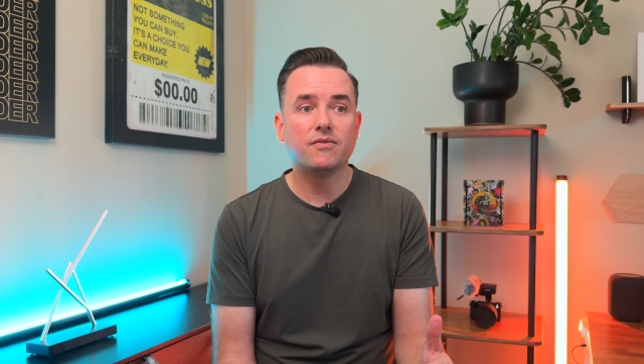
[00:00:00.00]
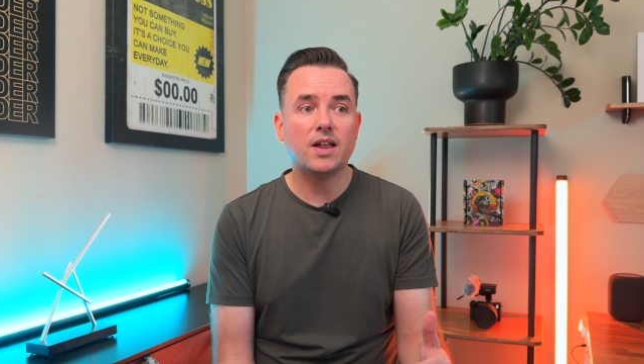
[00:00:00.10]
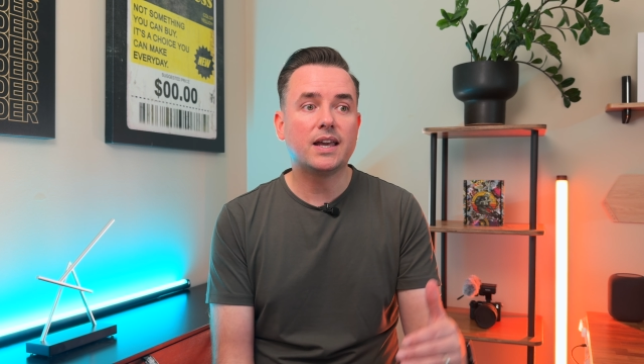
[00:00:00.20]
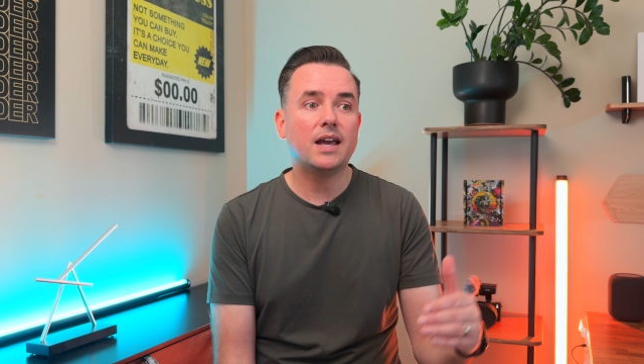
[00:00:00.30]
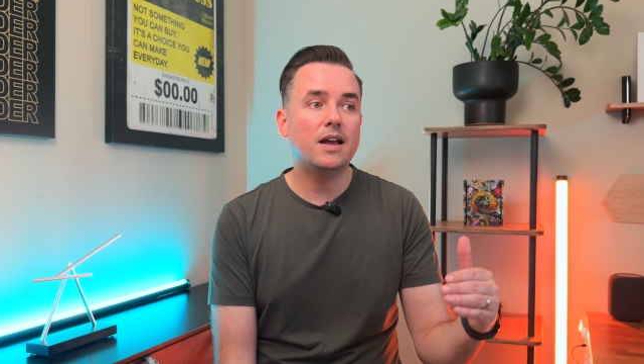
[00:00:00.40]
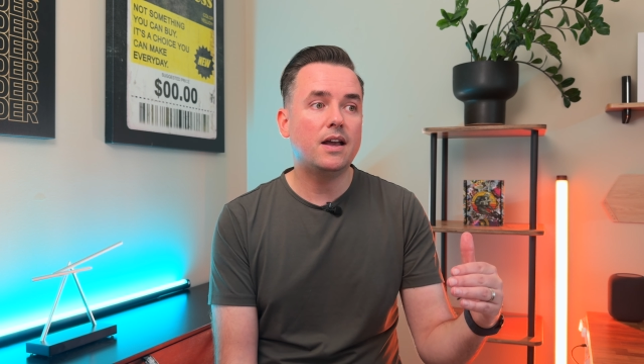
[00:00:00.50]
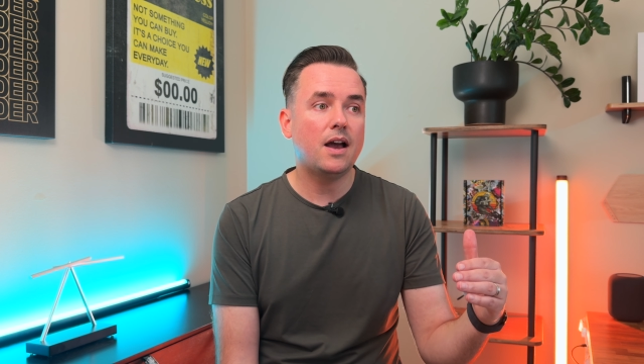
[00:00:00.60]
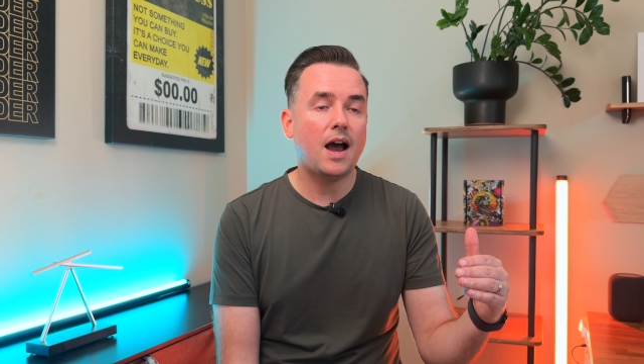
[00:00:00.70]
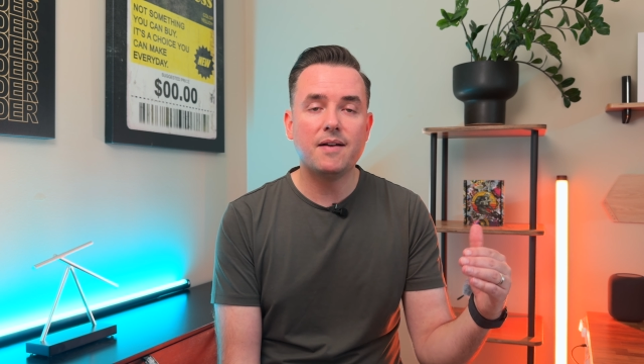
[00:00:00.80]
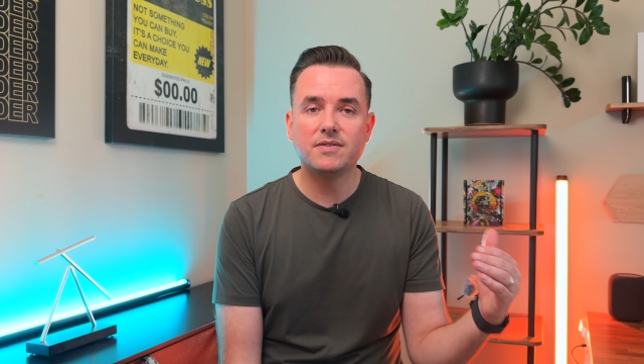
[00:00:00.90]
Like,
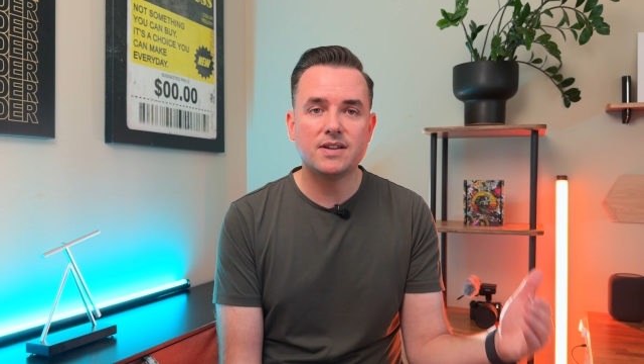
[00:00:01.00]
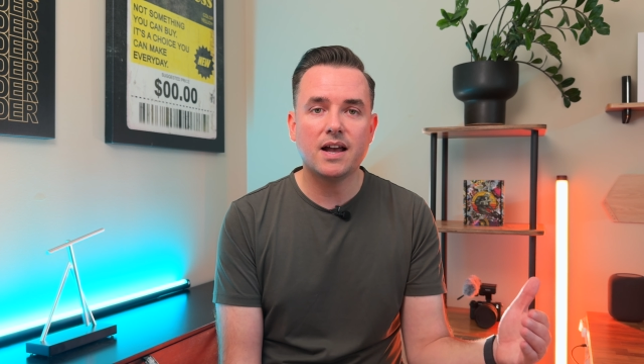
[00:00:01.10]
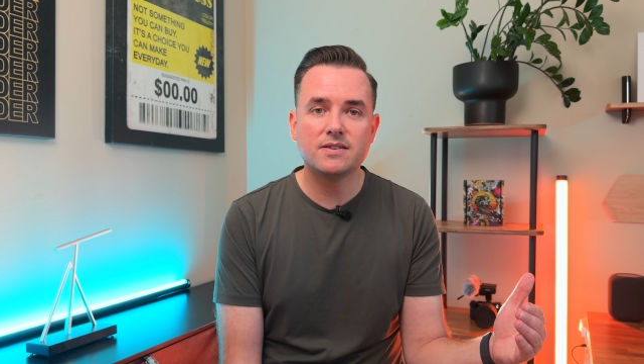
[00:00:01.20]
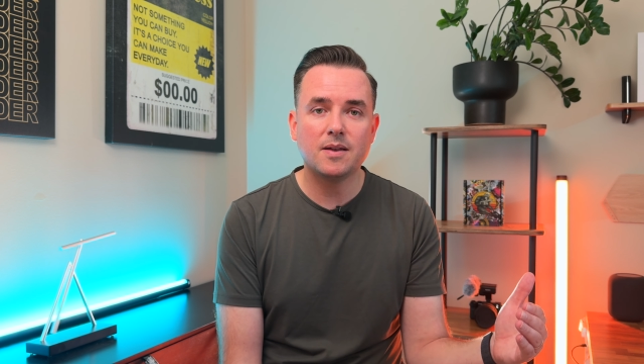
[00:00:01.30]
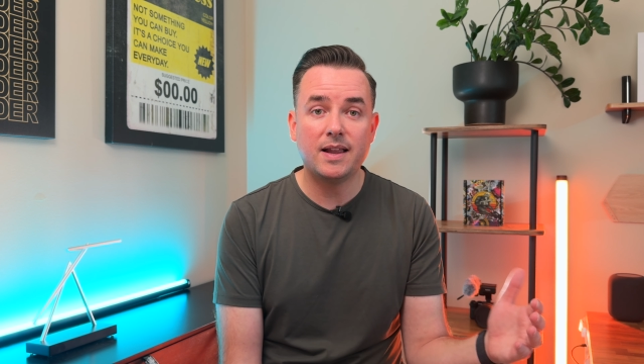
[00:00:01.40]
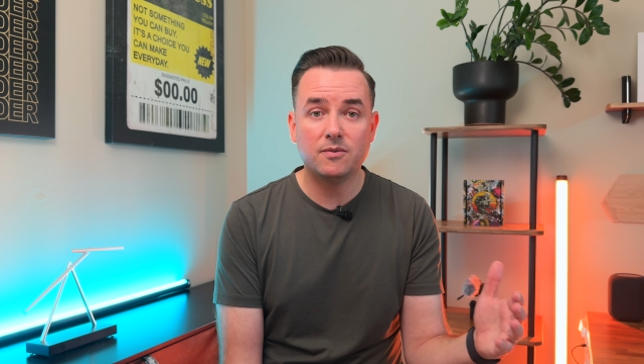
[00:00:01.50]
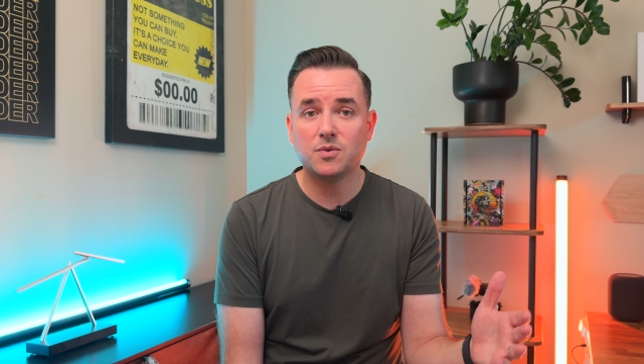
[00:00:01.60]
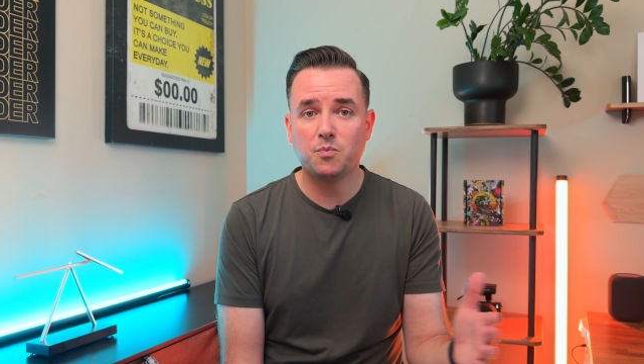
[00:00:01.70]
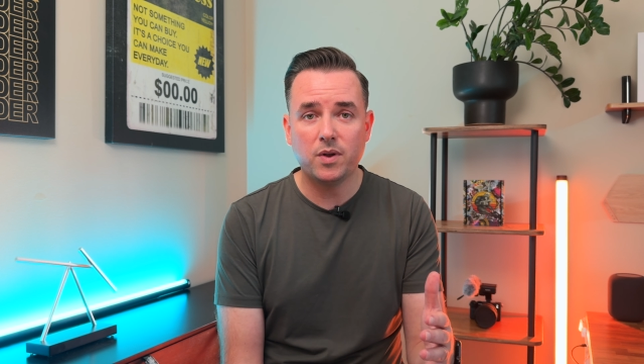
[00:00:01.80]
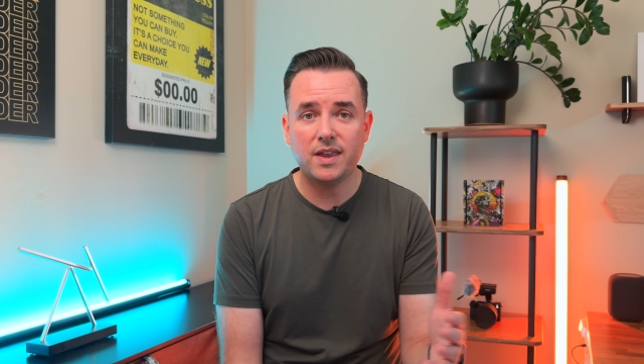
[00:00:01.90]
it's not, and it's
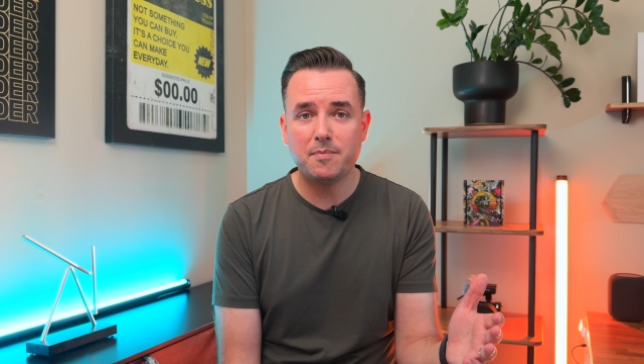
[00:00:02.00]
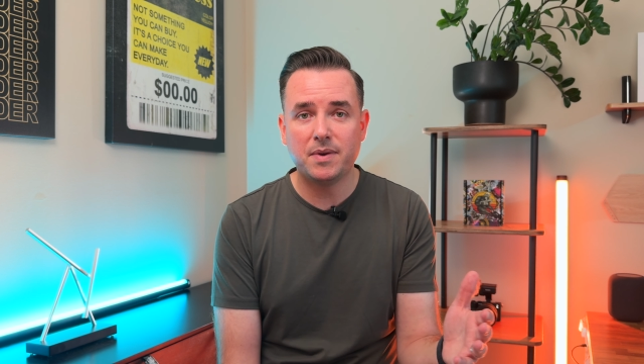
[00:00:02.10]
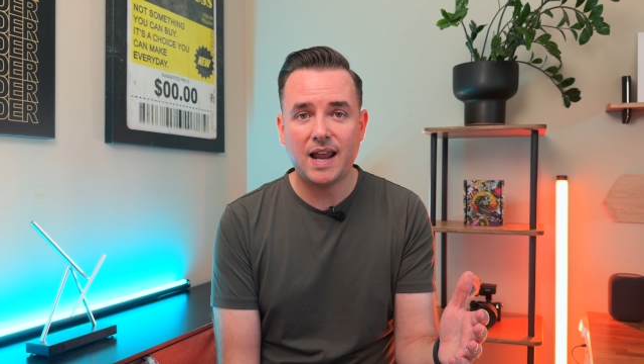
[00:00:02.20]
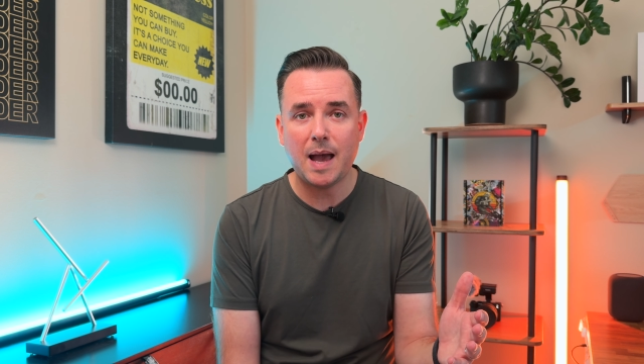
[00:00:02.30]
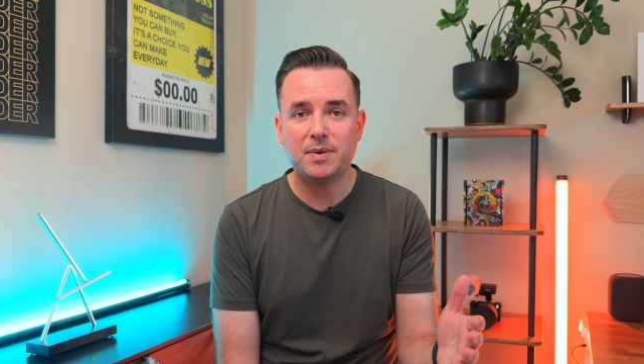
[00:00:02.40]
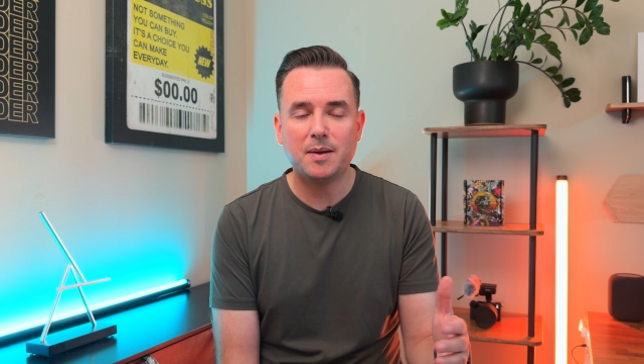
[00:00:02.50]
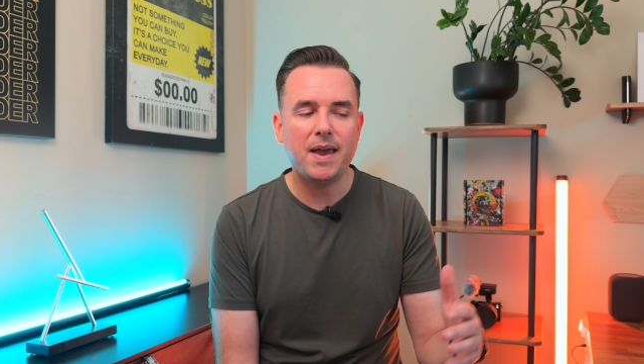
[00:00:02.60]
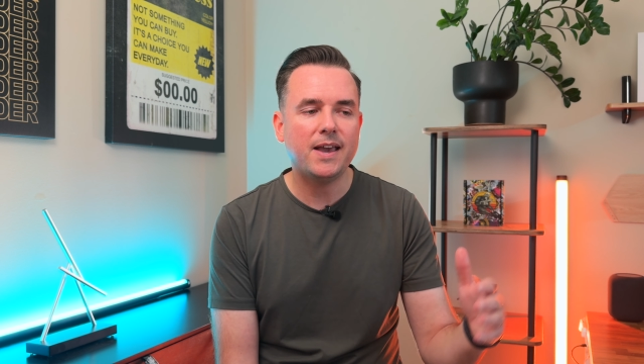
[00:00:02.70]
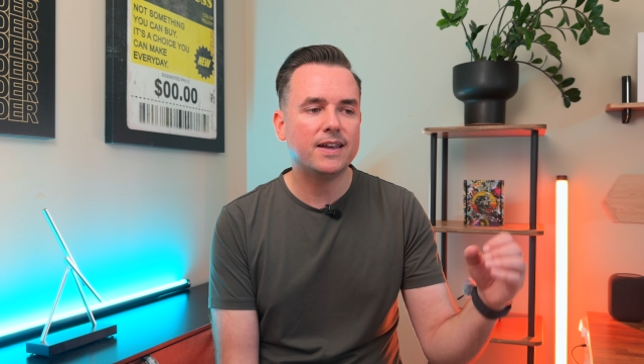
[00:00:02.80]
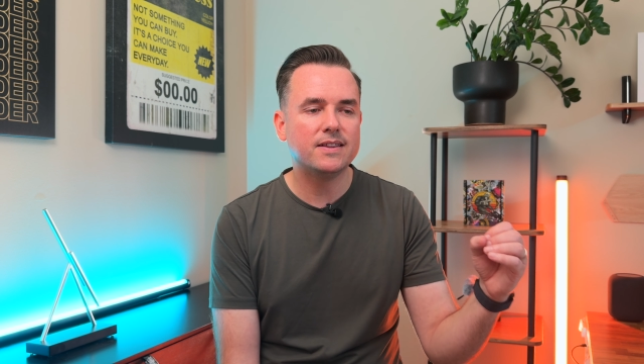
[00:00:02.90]
one that I've been happy to
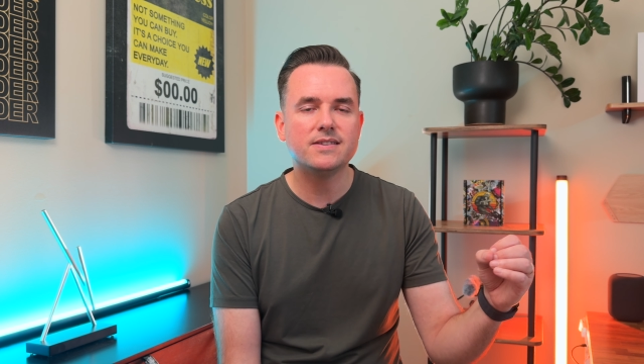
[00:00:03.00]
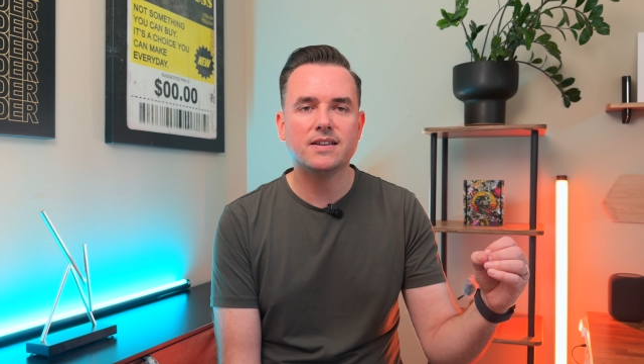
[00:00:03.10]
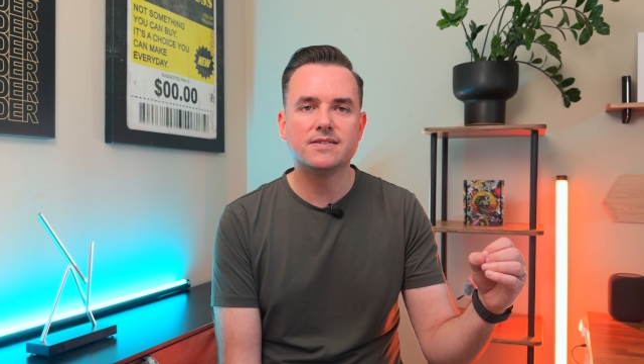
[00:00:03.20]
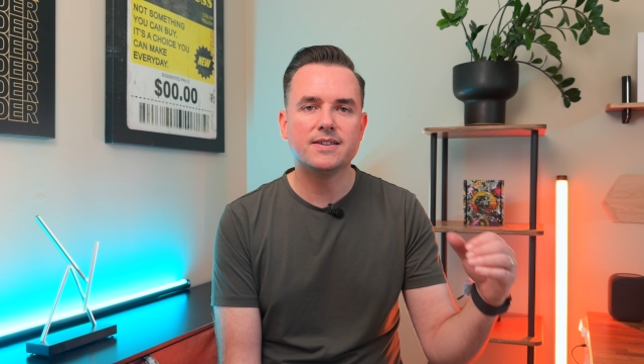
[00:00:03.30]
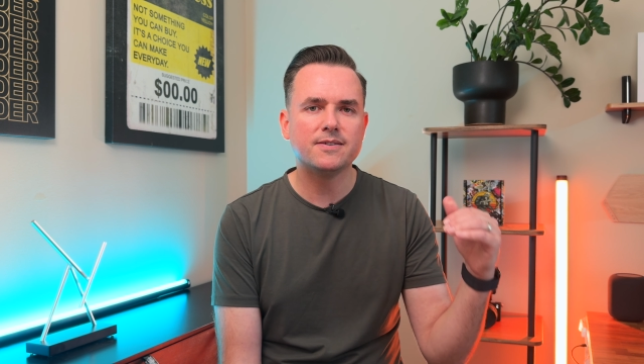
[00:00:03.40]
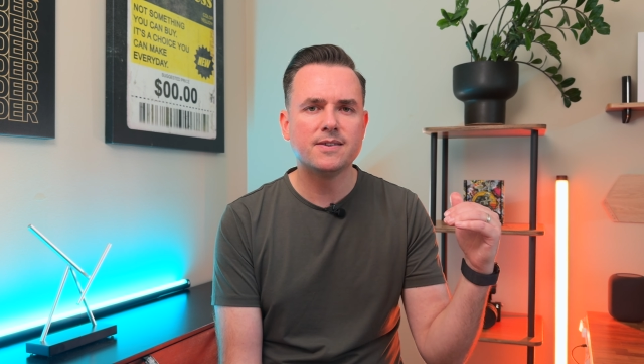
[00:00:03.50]
make in this instance.